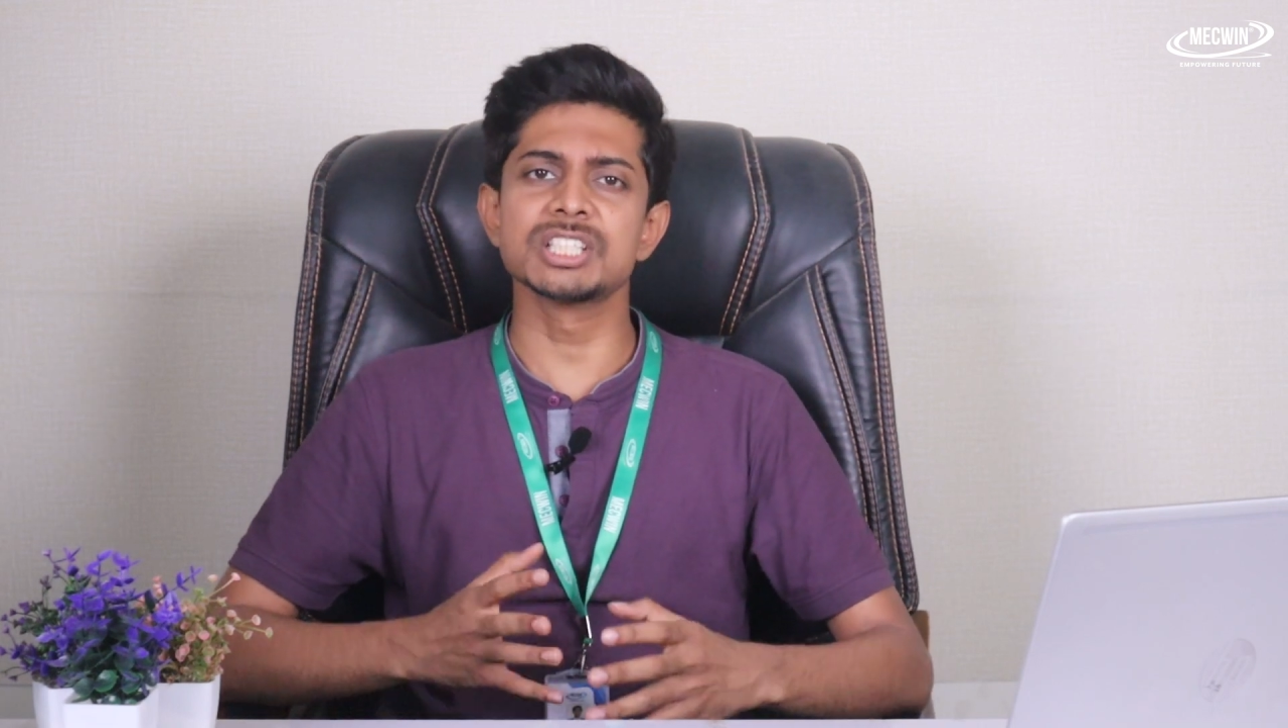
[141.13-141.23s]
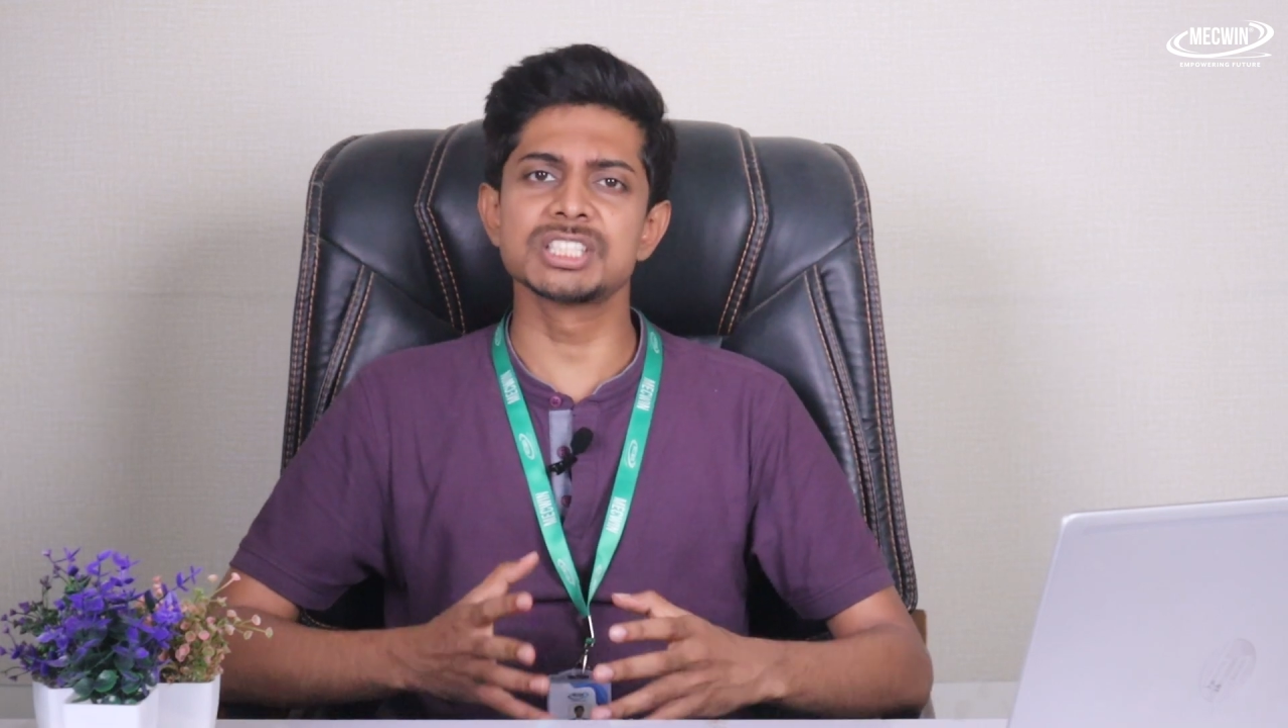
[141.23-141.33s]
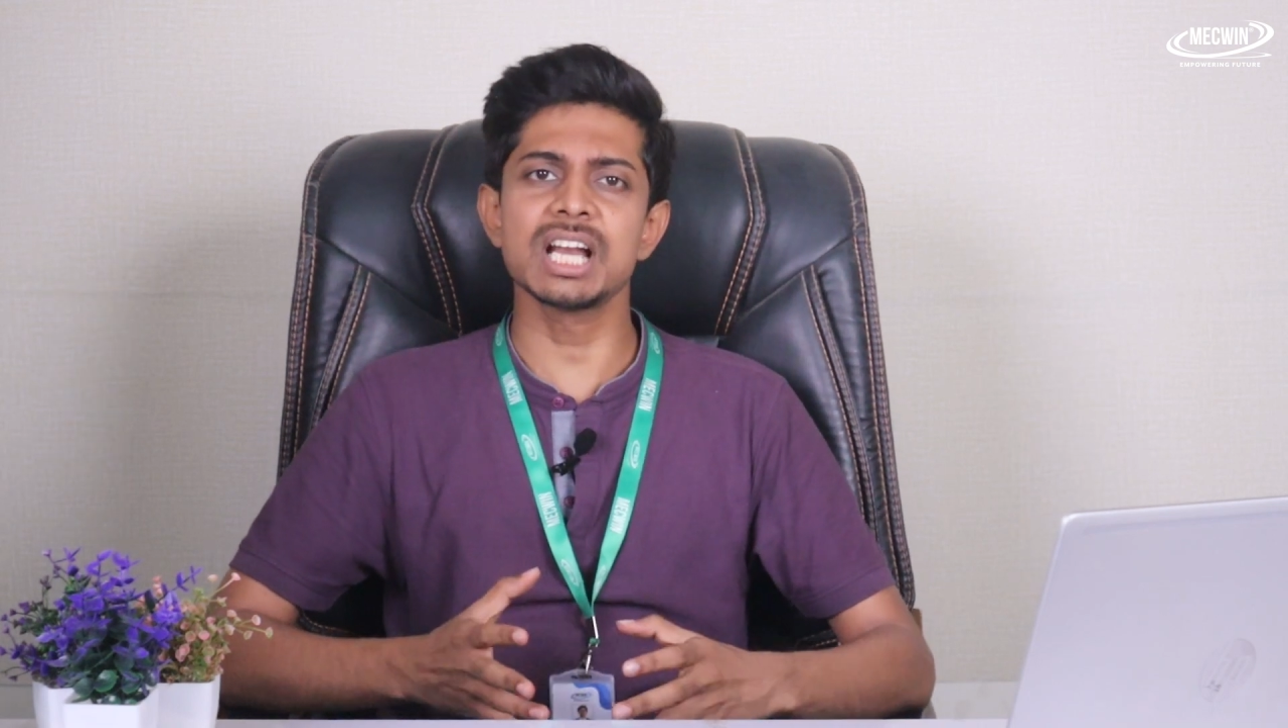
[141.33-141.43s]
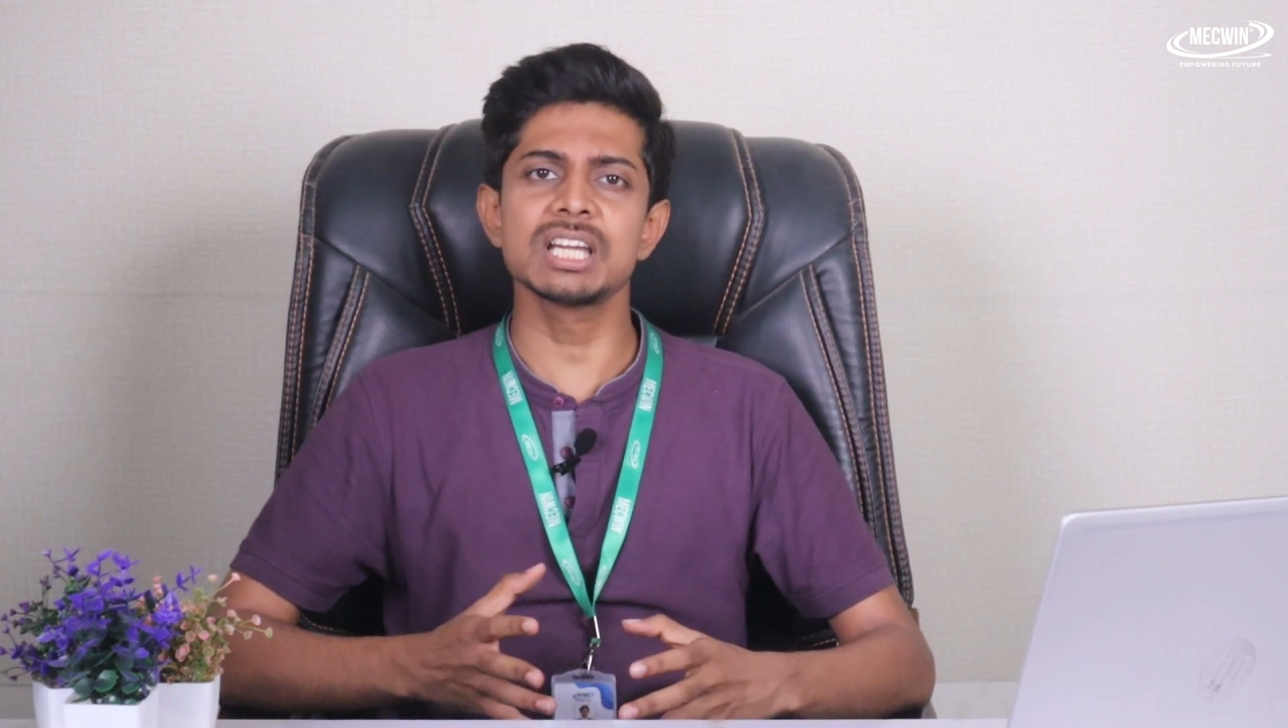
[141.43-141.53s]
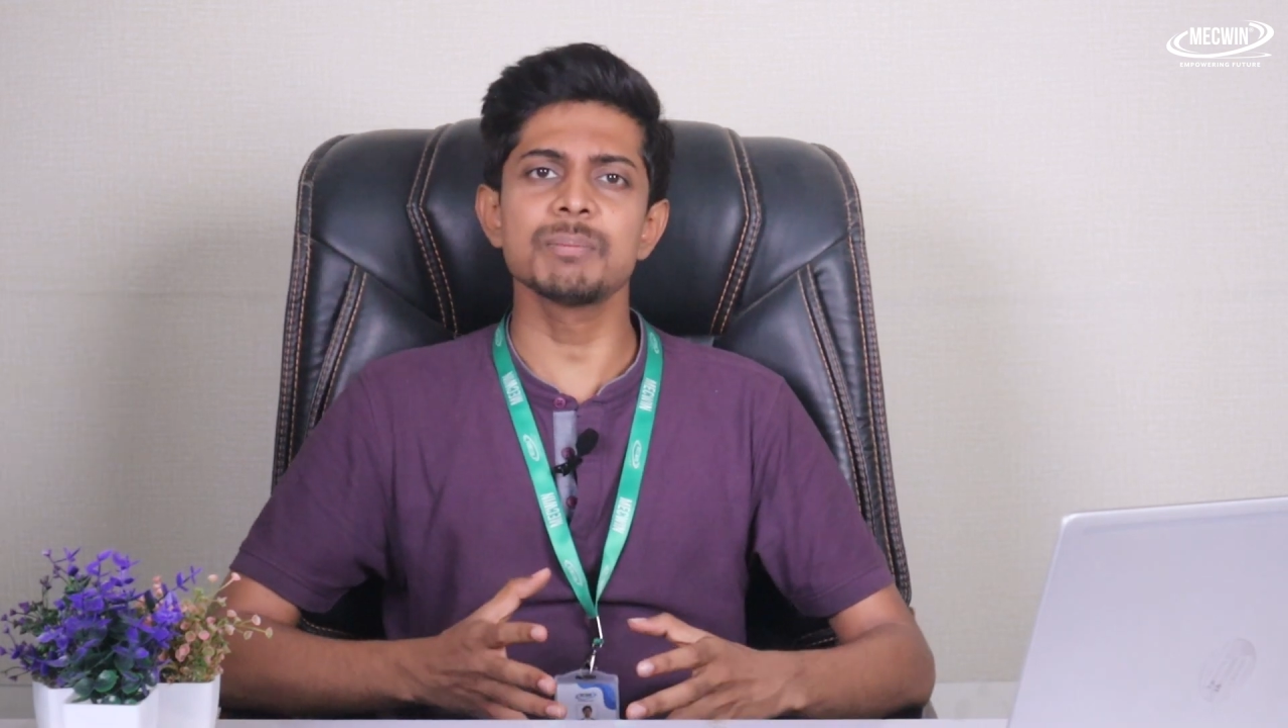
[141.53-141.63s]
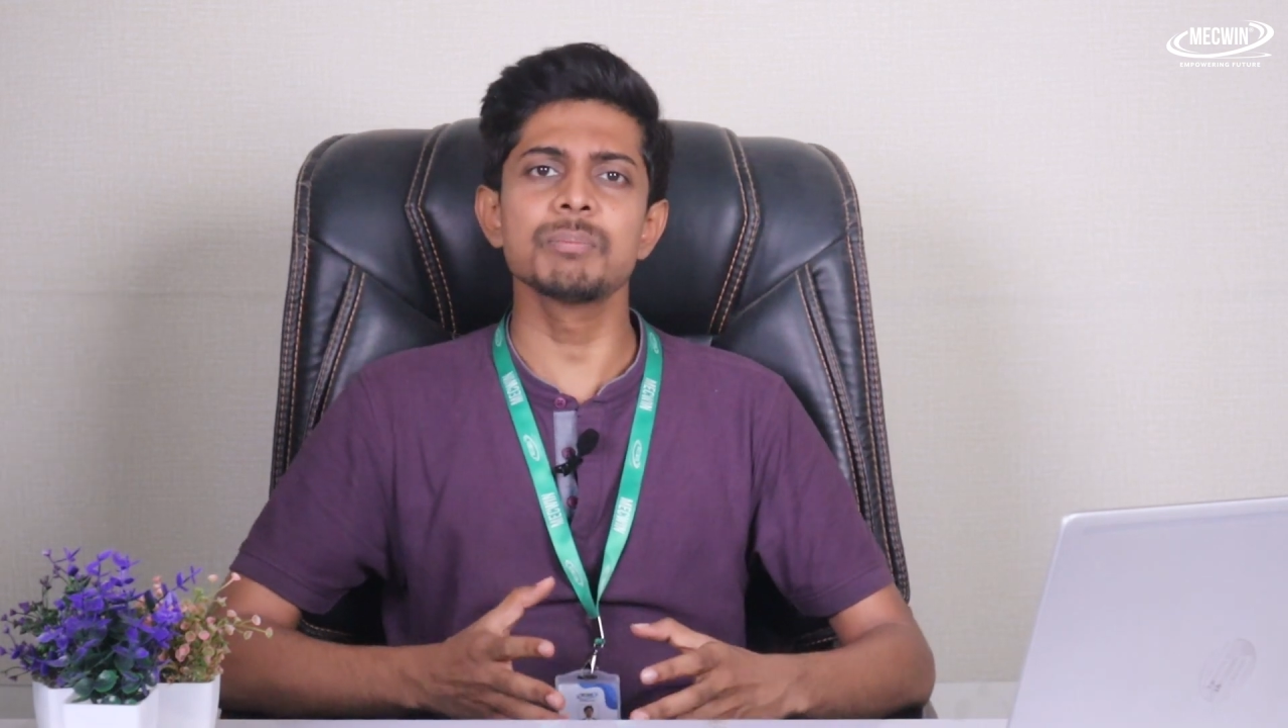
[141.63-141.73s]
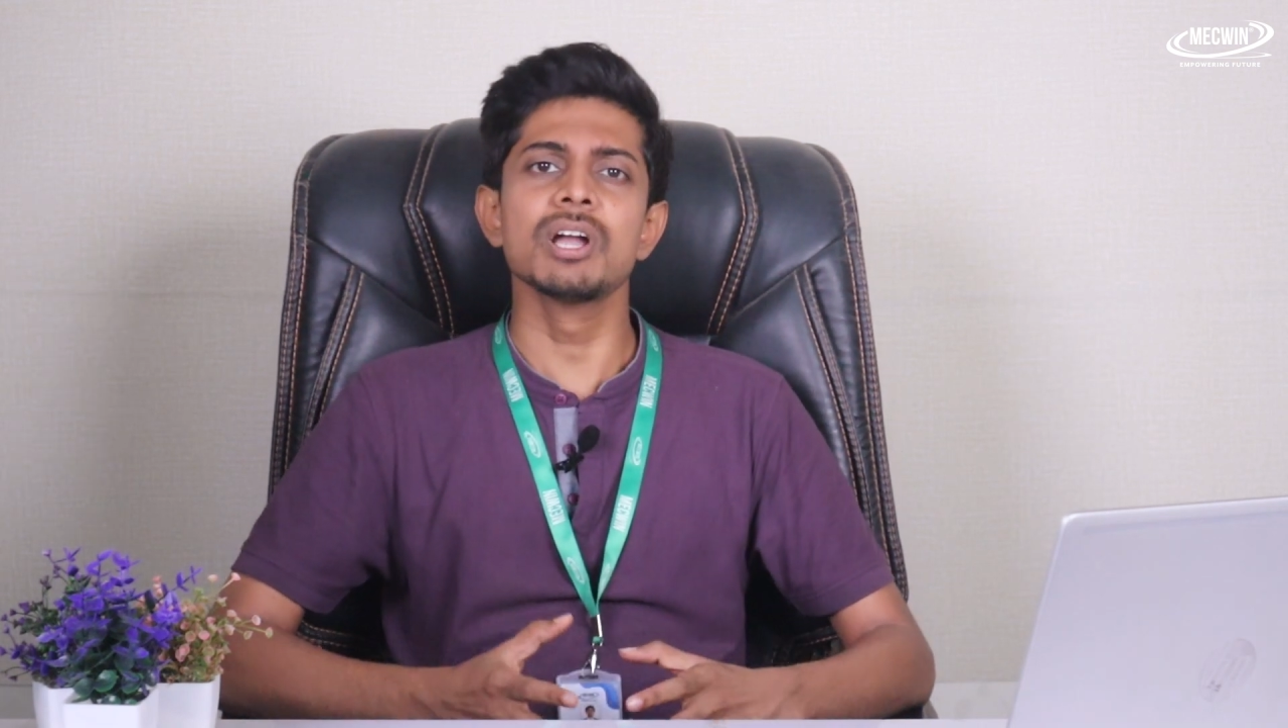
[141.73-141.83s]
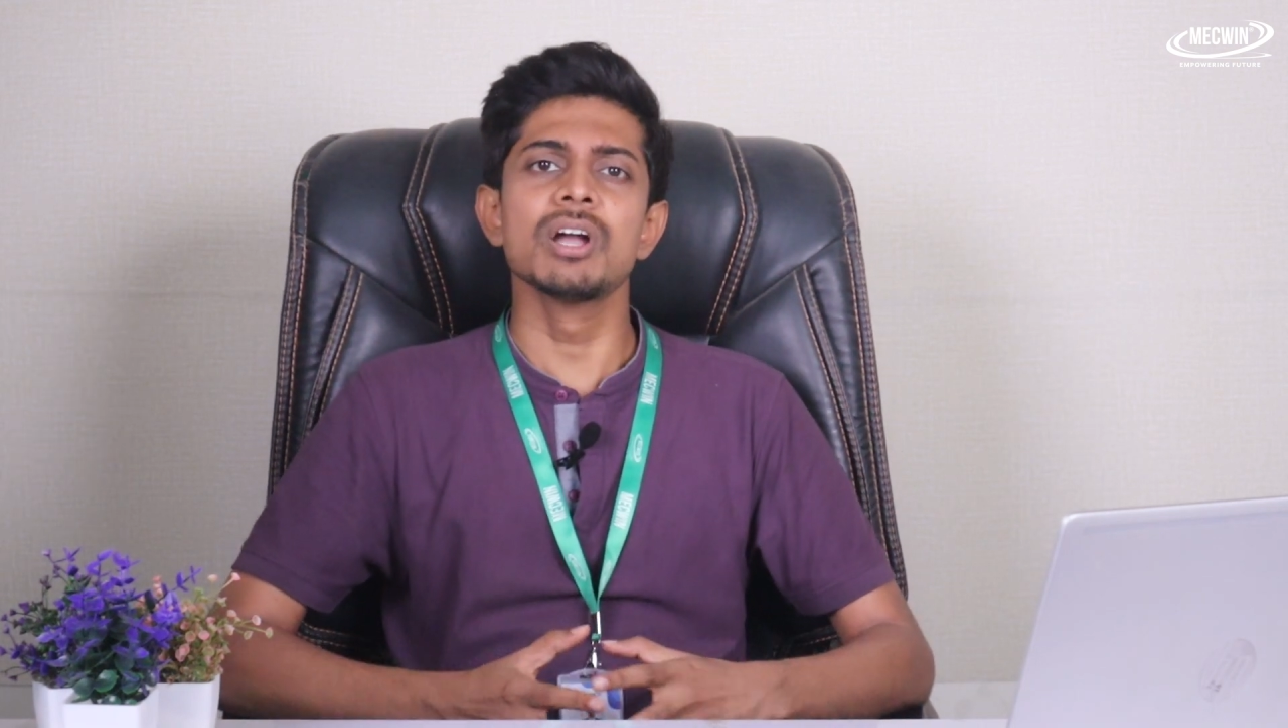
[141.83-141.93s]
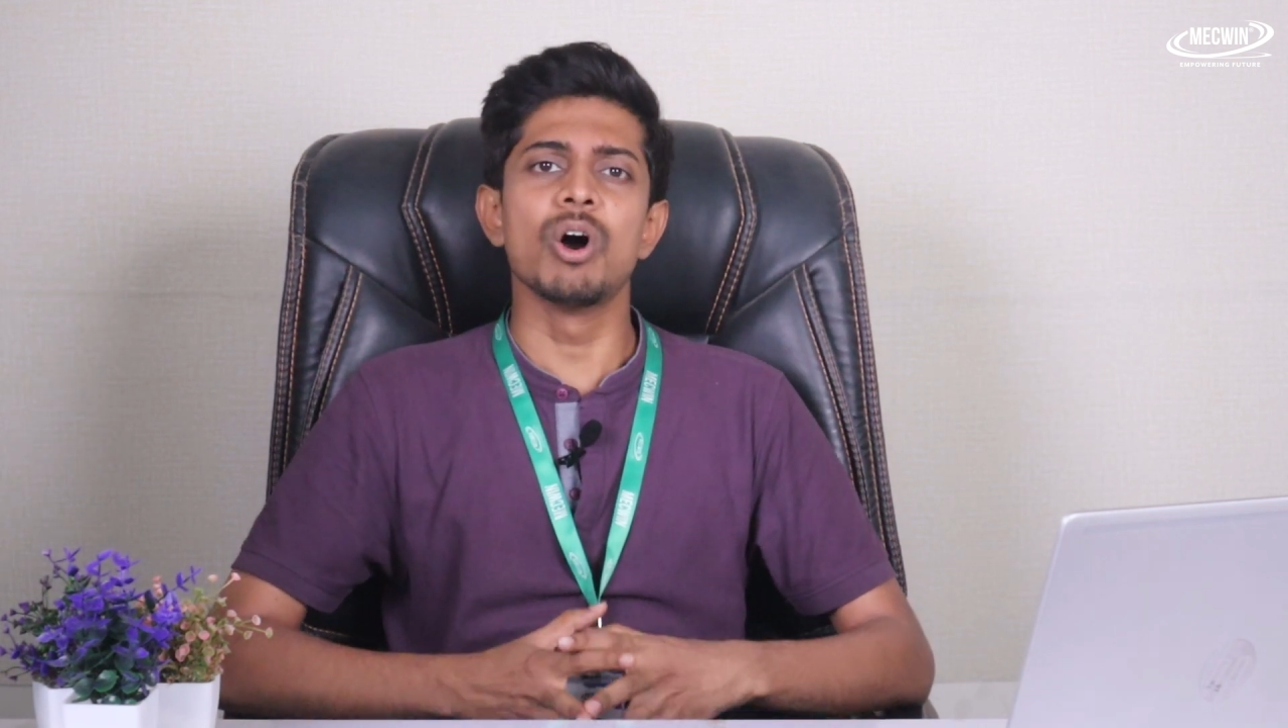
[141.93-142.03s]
startup